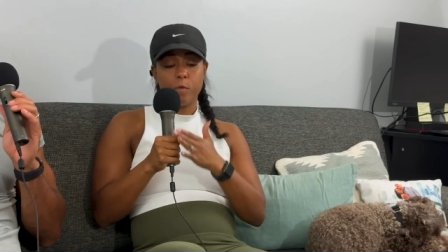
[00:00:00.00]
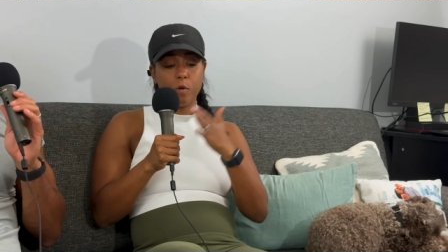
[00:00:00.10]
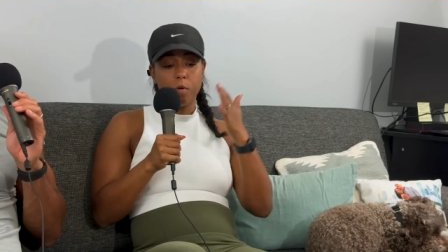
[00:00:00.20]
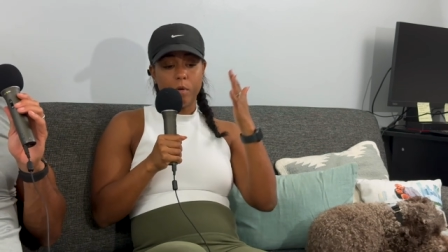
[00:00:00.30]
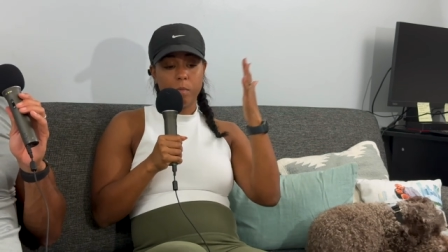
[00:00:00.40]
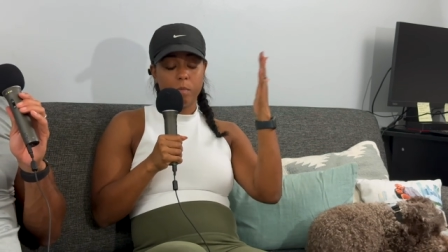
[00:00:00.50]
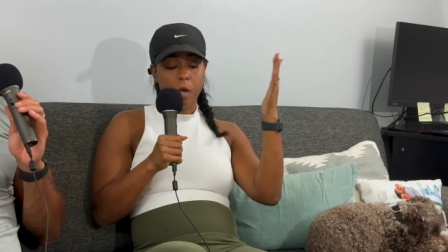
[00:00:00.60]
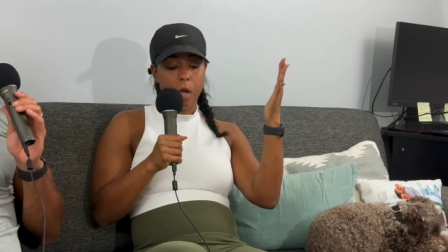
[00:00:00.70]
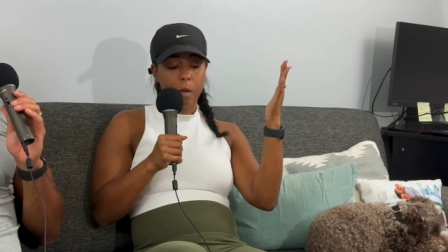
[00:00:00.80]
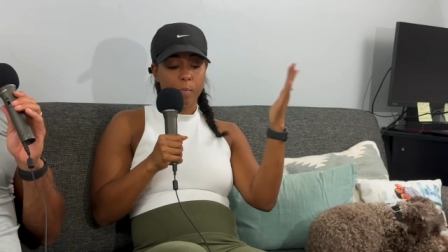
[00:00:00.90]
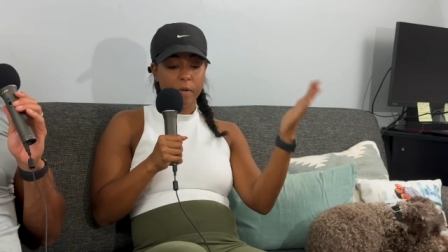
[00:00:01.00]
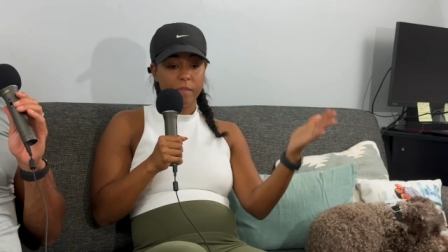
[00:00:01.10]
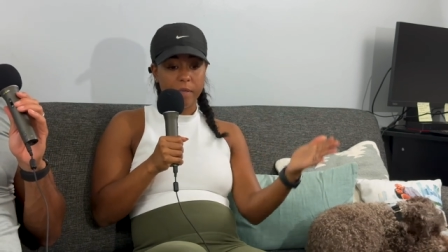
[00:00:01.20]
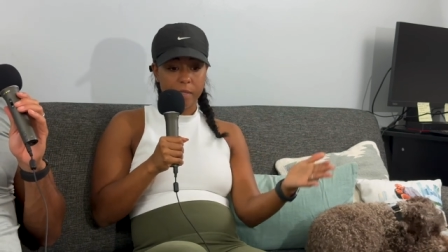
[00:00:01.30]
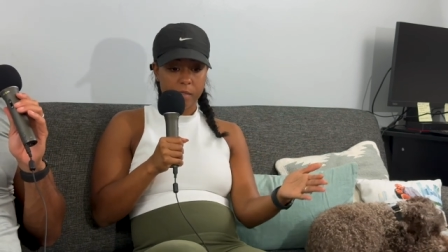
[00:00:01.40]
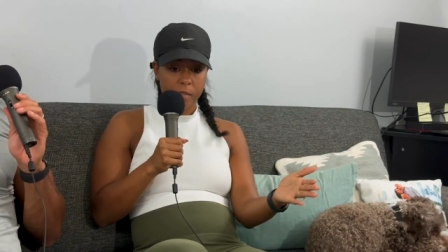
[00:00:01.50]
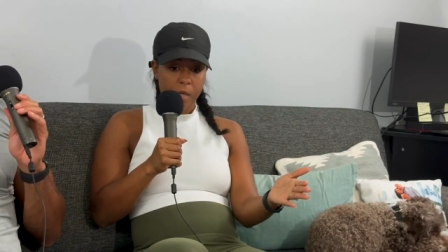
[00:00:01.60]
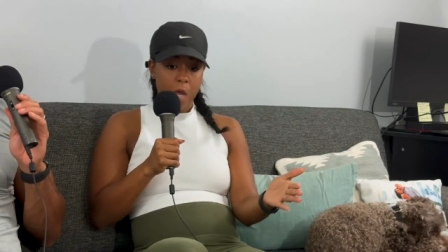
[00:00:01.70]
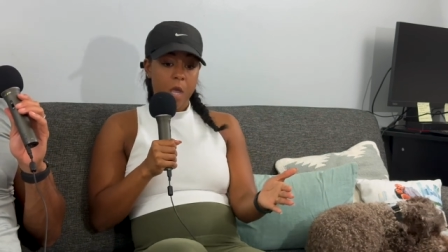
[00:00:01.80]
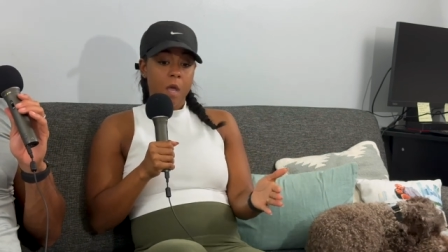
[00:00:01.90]
your uh, previous
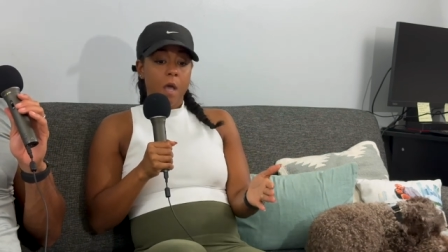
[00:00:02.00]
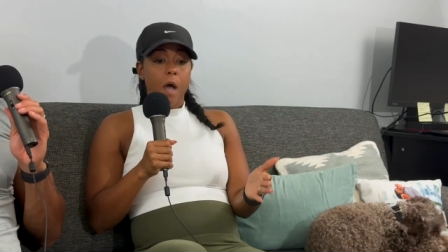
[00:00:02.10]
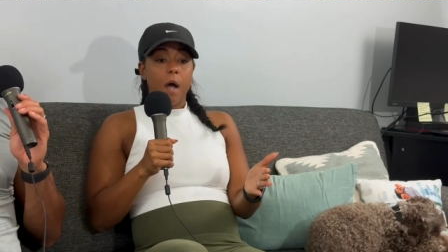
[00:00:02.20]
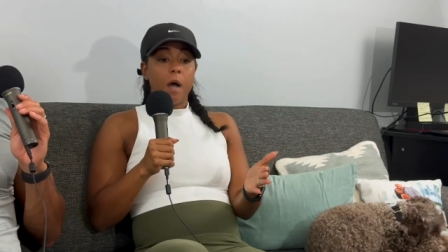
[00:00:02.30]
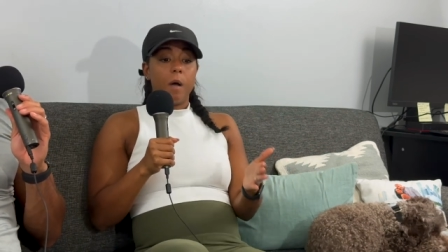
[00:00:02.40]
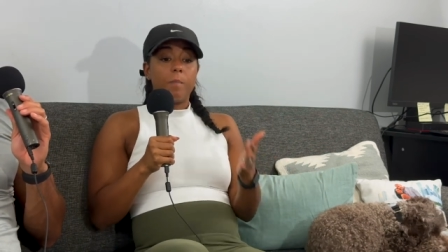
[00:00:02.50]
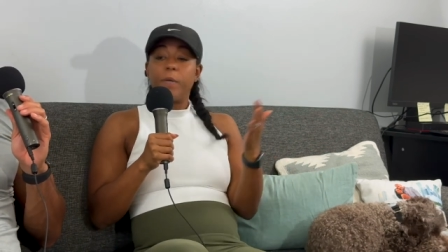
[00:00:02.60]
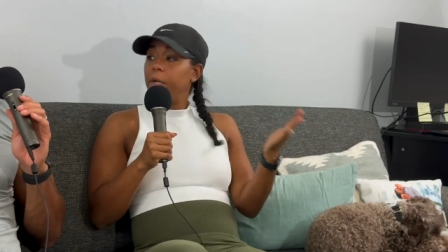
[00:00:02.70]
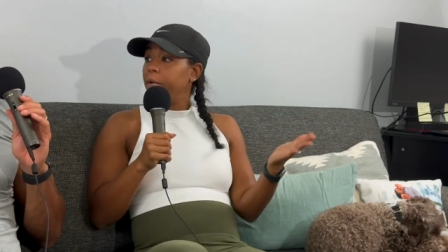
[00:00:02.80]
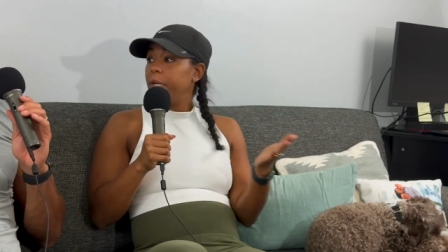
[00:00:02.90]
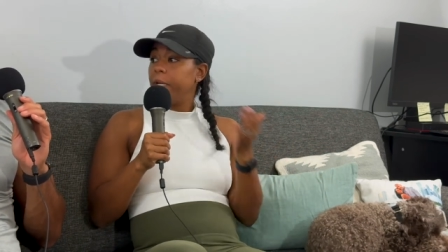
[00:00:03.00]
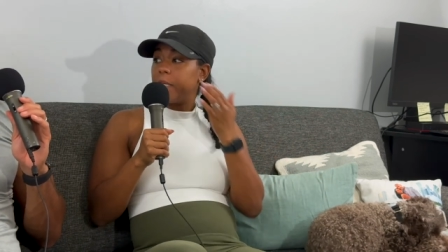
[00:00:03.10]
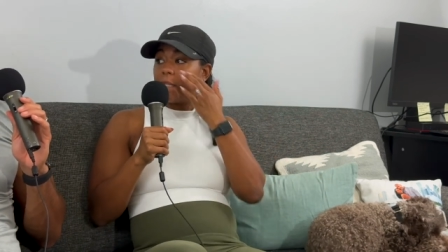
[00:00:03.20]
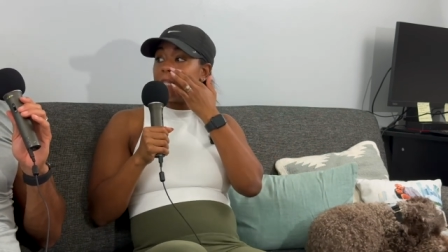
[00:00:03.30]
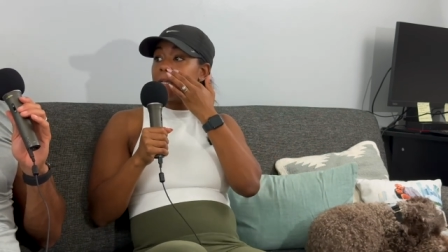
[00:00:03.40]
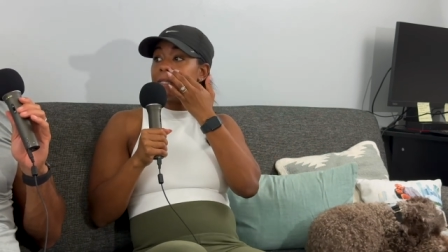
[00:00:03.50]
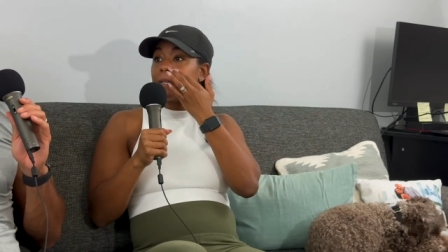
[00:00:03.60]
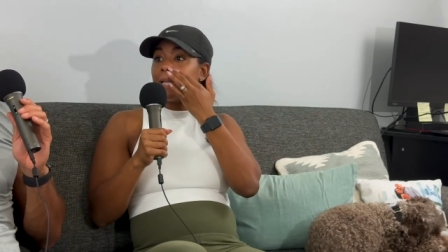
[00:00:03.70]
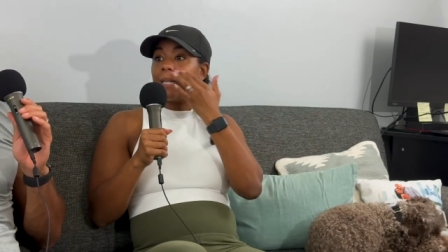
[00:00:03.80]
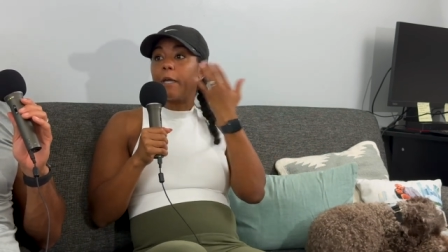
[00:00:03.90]
um, period and things like that, like